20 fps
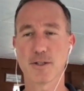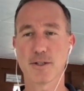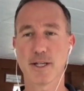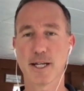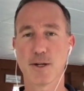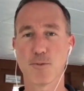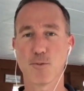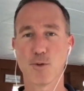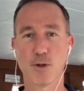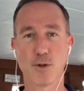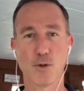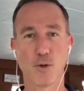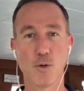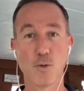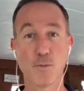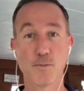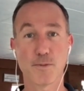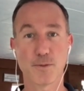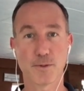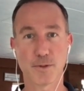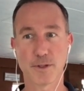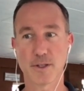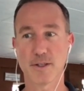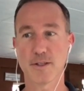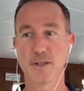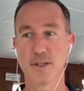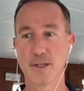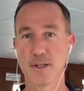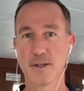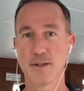You're like, well,
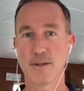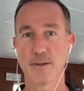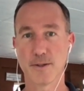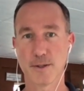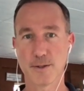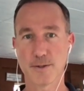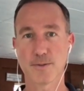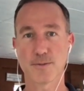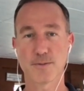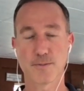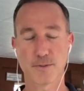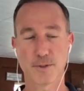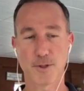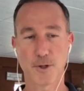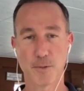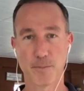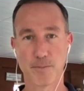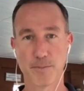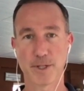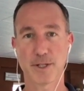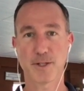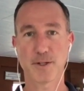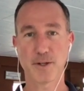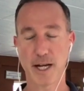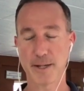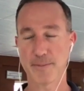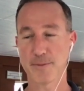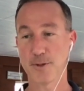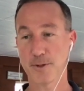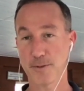hopefully this you know big
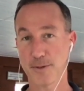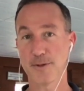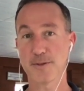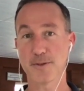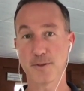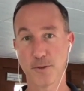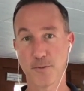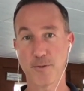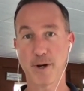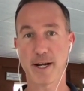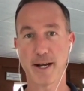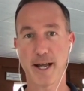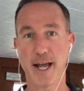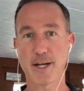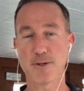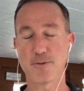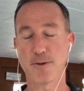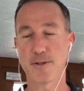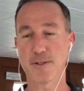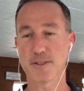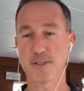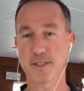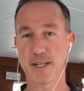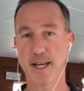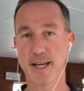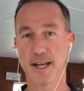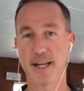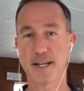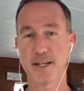I took this to the right address and I,